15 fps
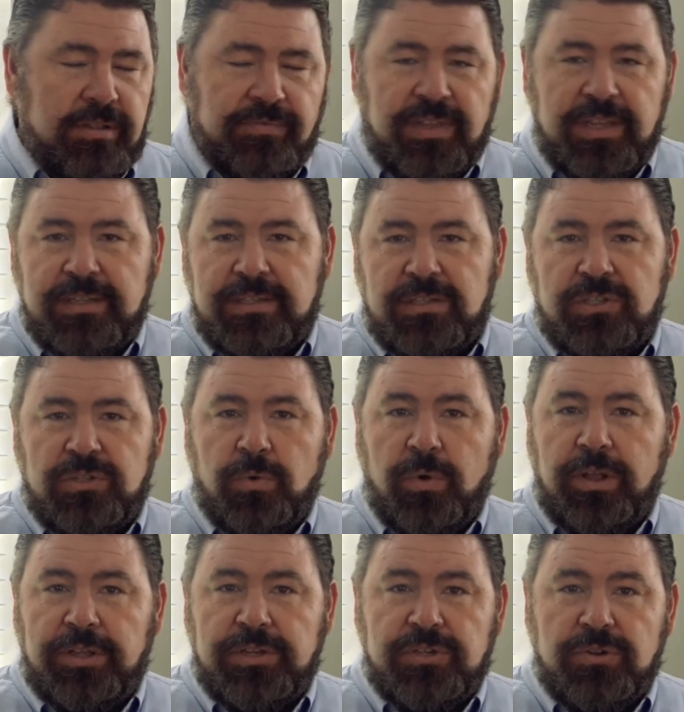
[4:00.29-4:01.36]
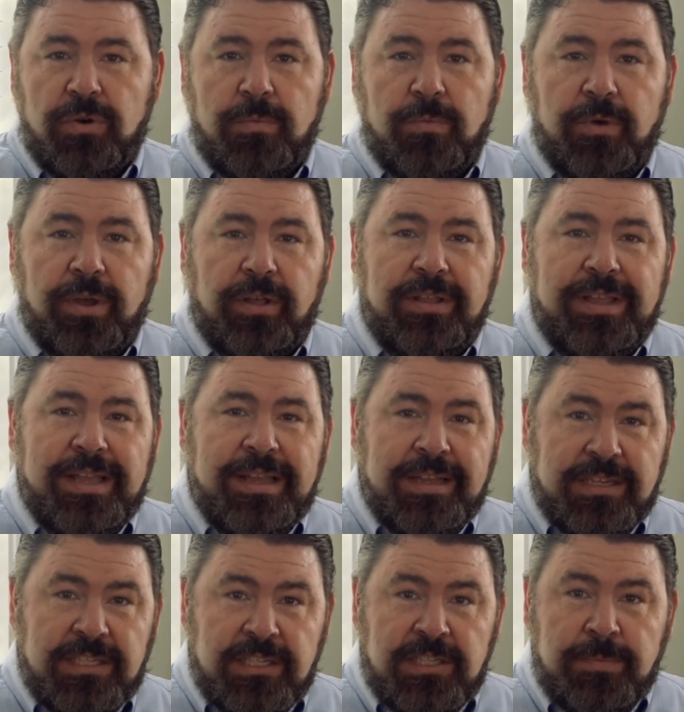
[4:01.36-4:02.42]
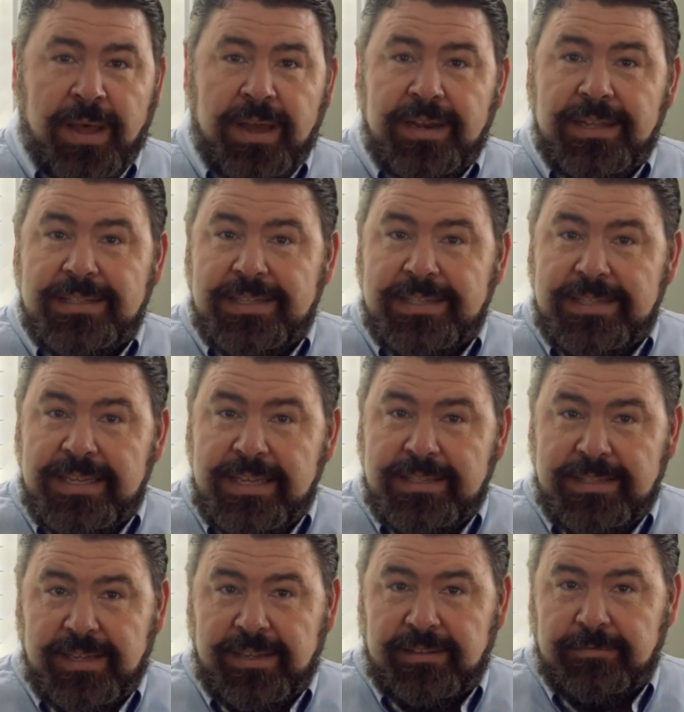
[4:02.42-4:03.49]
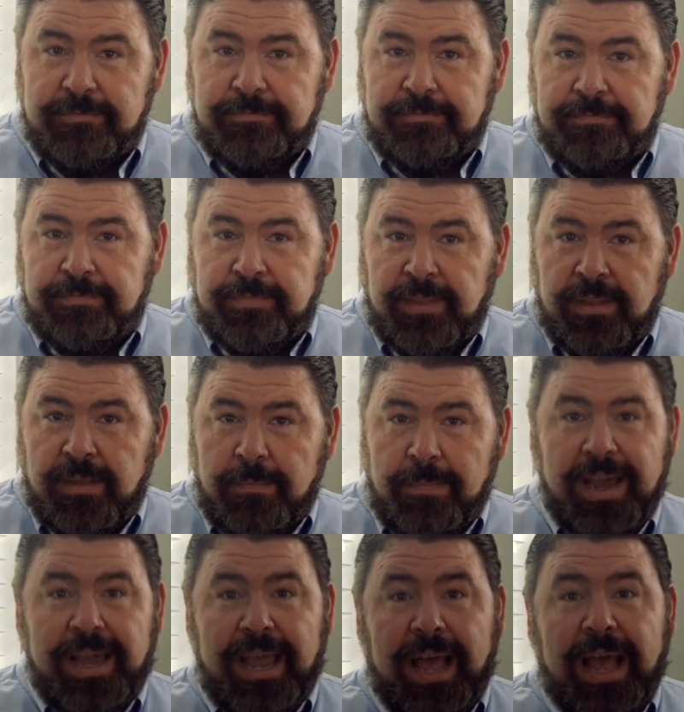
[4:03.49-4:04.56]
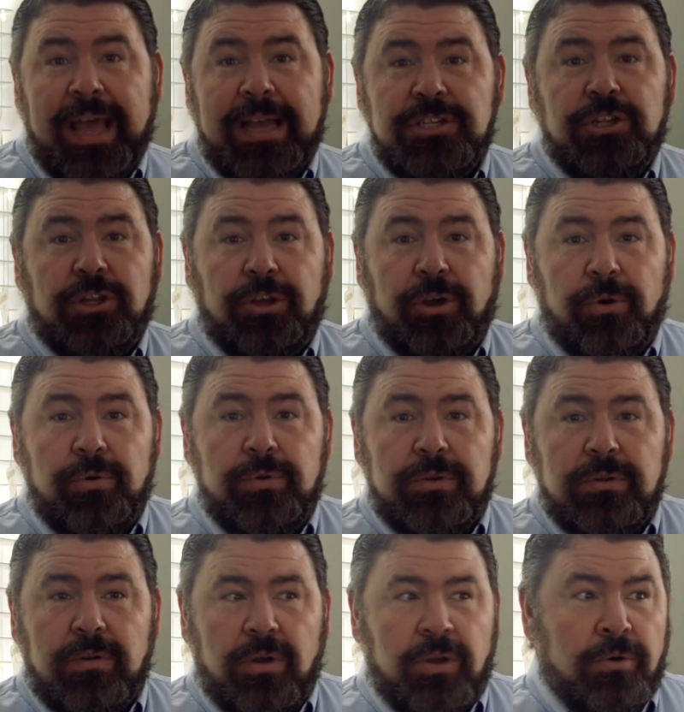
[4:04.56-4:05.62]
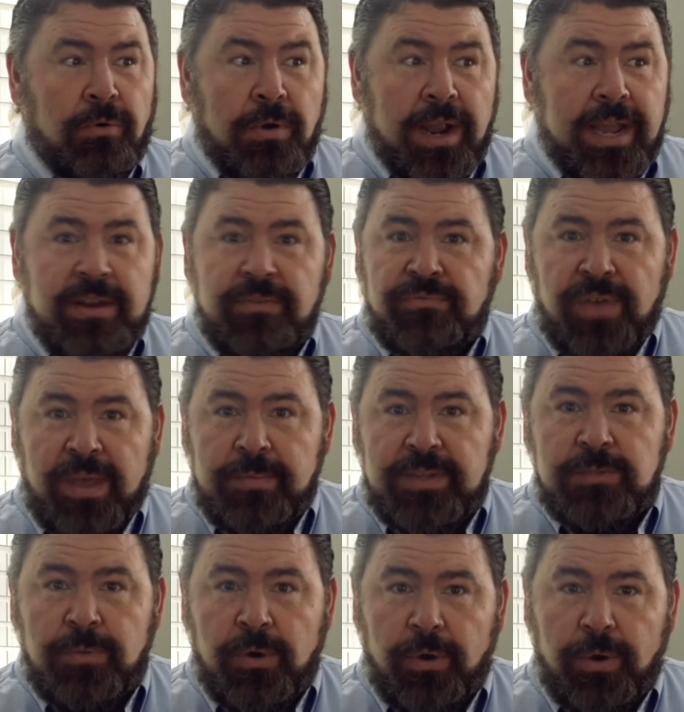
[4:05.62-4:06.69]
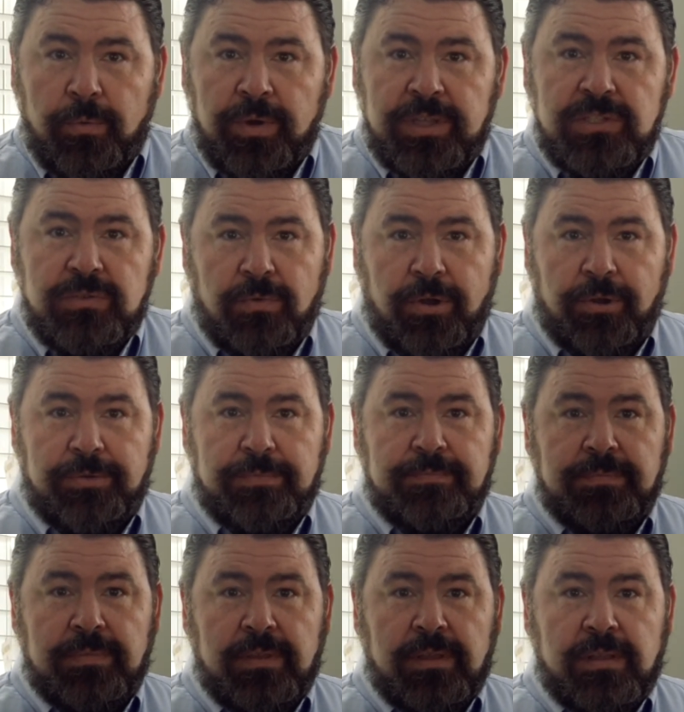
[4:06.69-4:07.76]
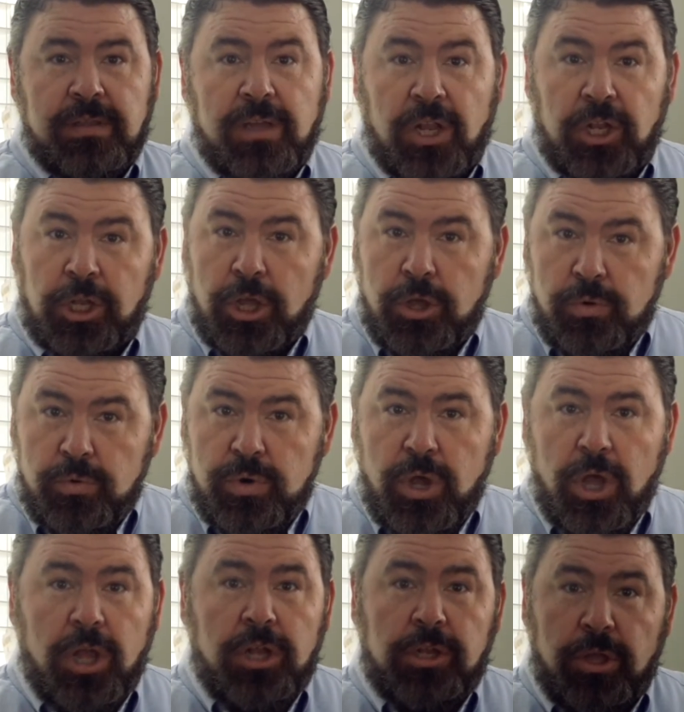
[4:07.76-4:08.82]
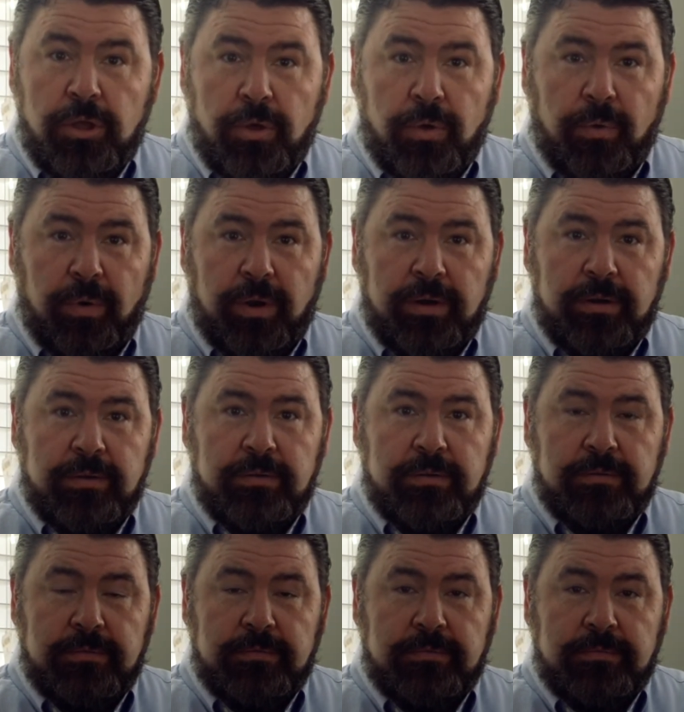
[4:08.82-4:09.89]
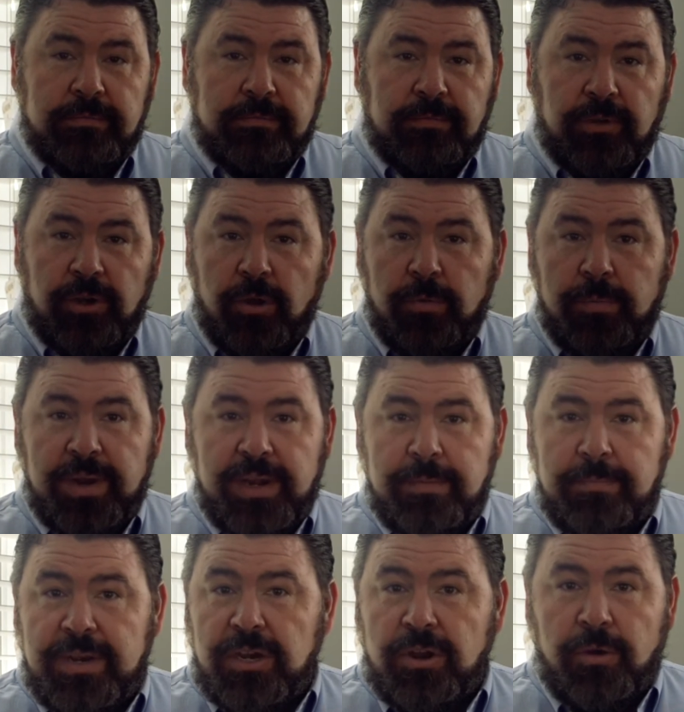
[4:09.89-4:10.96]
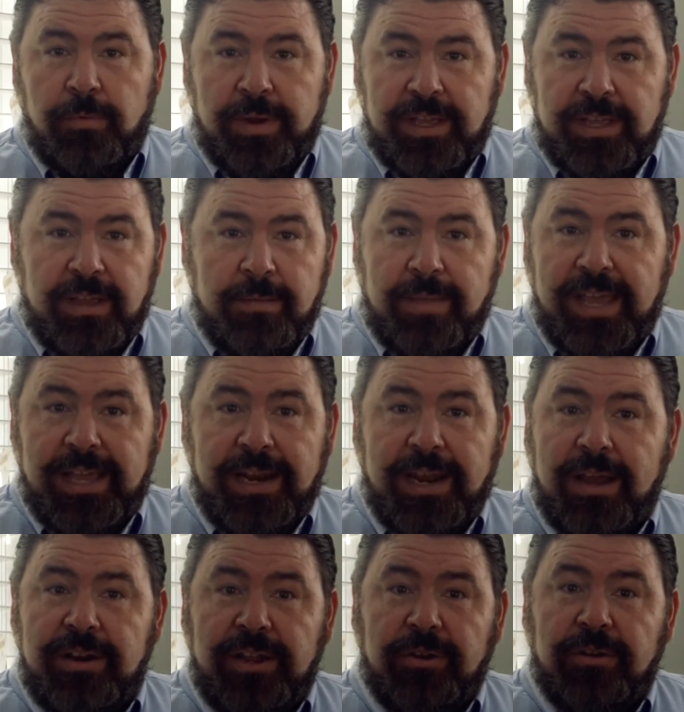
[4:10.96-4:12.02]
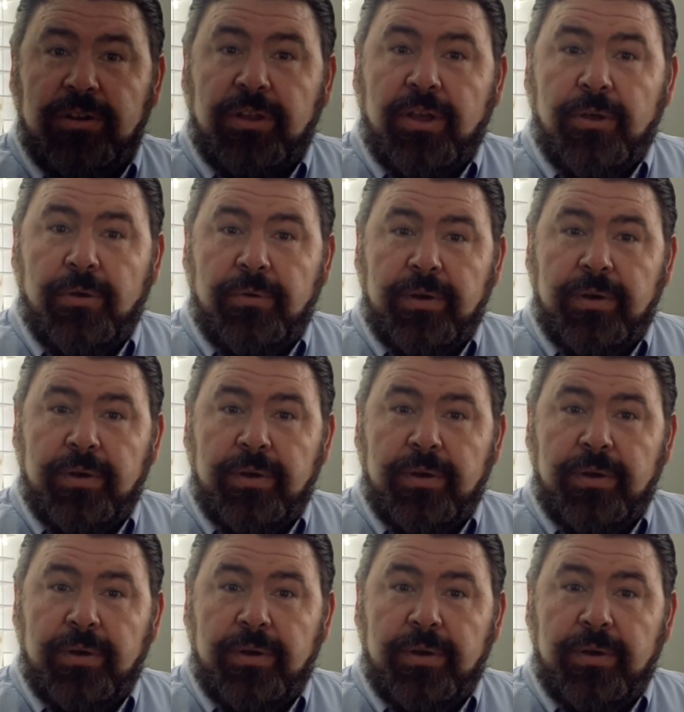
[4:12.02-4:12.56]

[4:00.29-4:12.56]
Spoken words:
of this toil and turmoil, despondence is easy. Maya Angelou, a great famous poet, once wrote, "Alone, alone. Nobody but nobody can make it out here alone."